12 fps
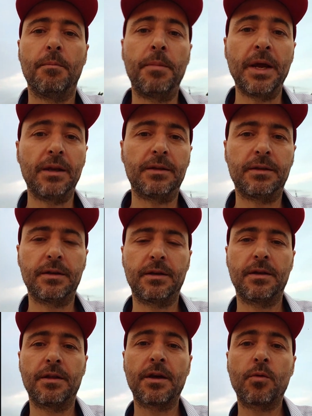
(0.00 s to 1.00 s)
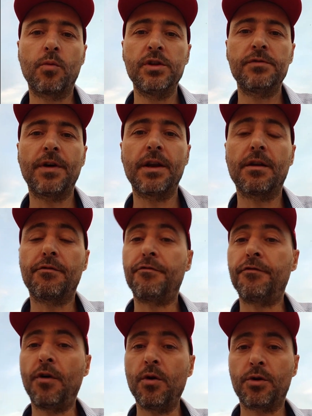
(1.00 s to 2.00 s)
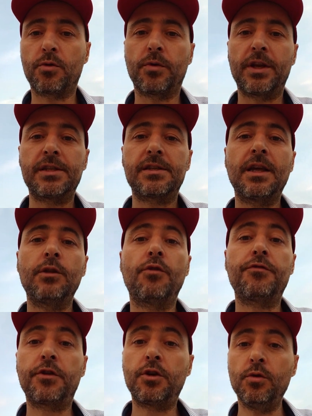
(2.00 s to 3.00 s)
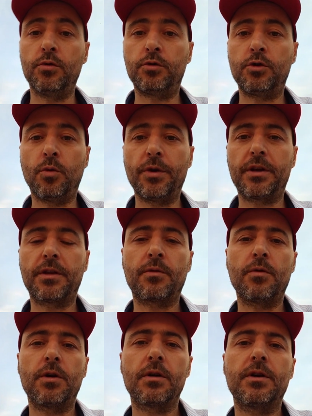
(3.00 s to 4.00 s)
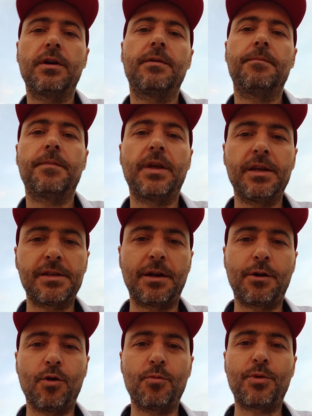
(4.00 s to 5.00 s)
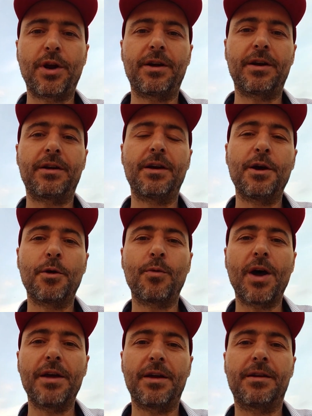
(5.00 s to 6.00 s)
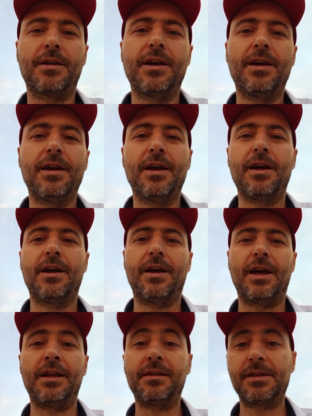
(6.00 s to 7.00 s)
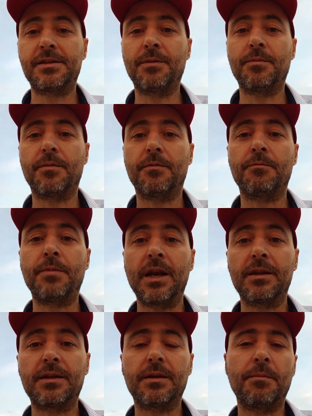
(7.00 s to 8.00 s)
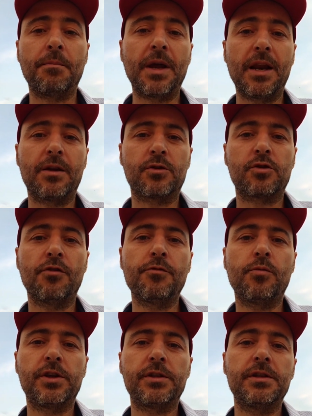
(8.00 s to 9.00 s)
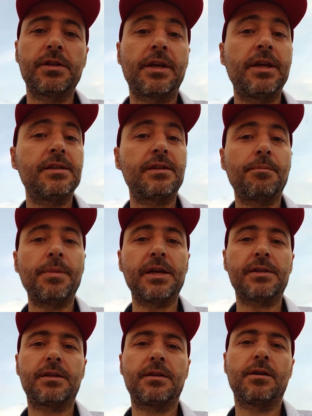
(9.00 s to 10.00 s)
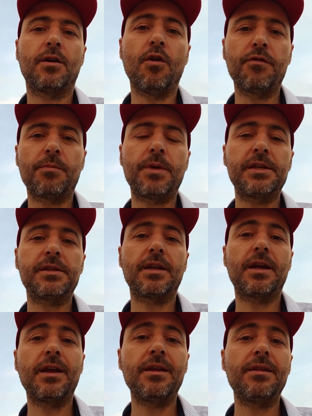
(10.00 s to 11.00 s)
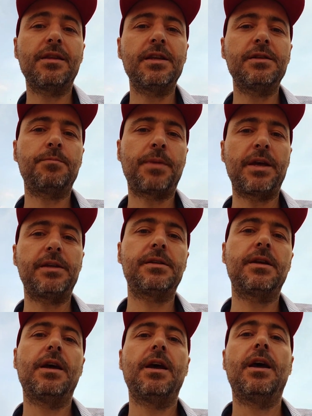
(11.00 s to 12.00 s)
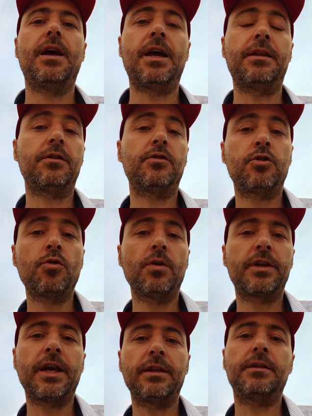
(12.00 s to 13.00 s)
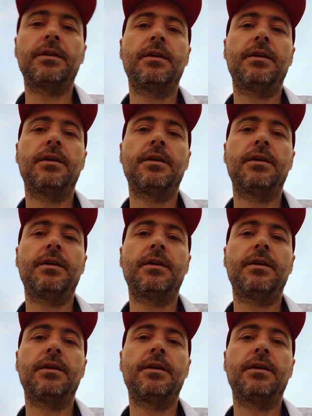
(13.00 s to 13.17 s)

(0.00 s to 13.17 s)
build the quiz funnel for you instead of you doing the work is a no-brainer. Ryan and his team build millions of quizzes. He's the best of the best in this space, and you'll get